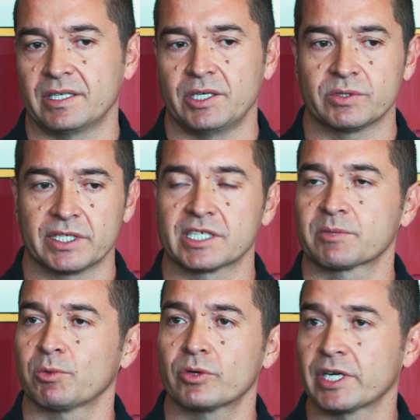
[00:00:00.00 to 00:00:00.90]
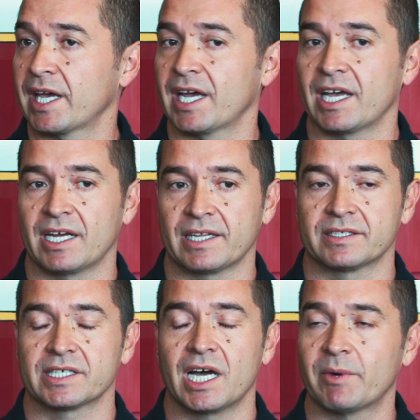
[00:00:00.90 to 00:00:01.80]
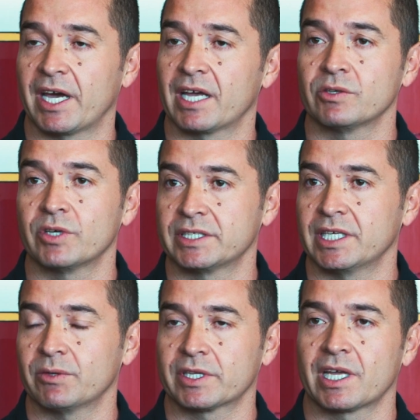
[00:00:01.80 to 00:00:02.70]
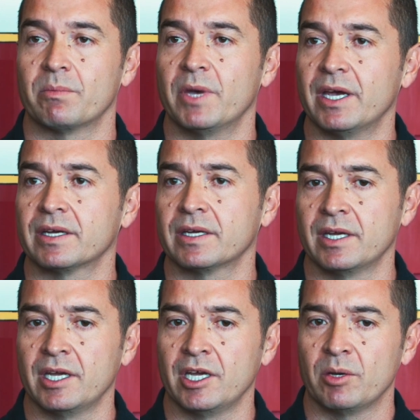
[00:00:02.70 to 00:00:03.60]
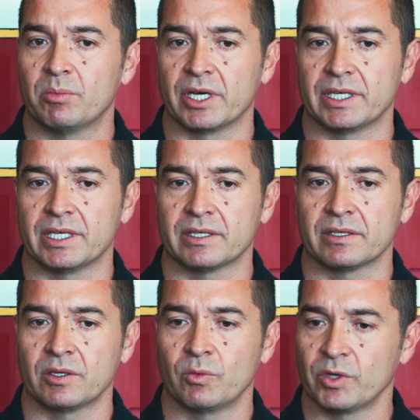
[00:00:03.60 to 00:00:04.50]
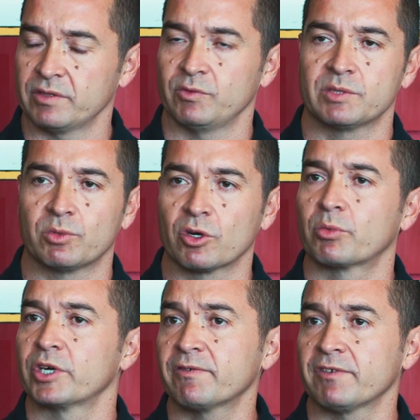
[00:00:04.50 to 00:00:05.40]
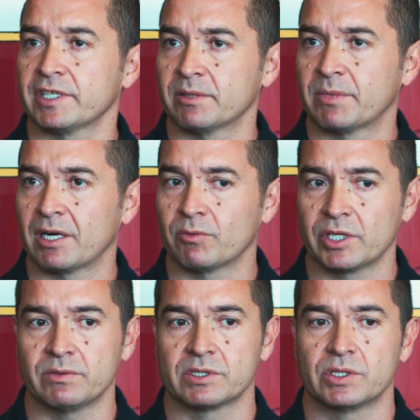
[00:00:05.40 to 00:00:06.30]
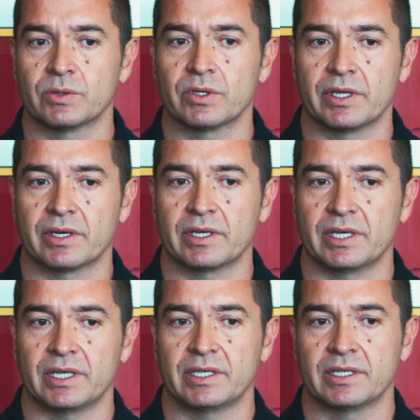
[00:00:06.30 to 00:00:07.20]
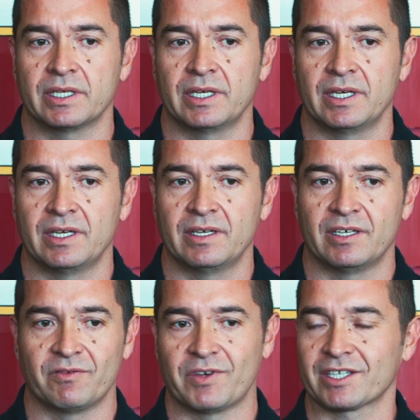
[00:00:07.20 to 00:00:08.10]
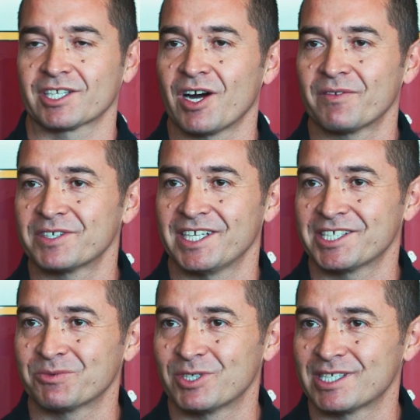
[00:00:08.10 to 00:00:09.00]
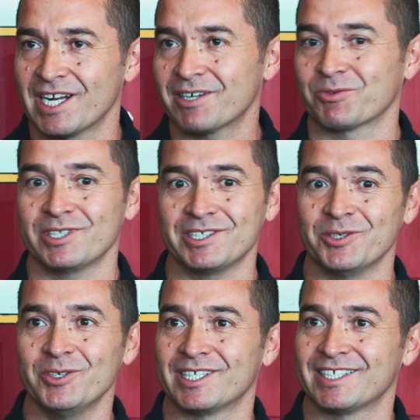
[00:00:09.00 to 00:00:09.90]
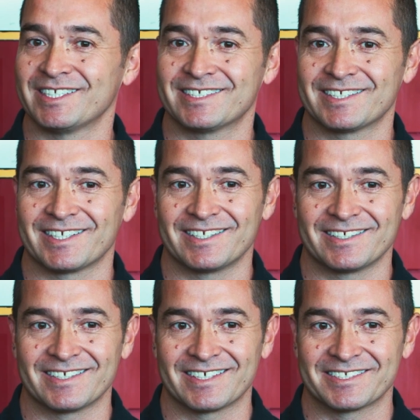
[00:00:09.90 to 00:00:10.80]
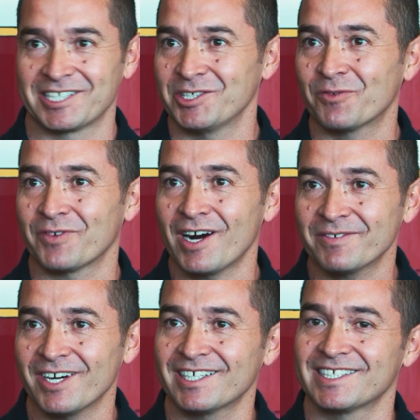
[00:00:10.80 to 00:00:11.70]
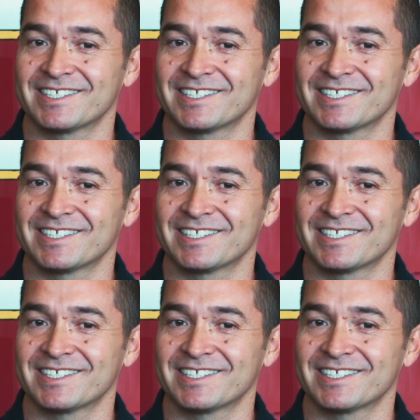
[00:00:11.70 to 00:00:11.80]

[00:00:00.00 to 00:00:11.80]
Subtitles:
He was an explorer. At the time, I had no idea what that meant, but we spoke briefly about what he was doing there, and in fact, the conversation was, "Eric, what are you doing?" And he said, I said, "You a firefighter?"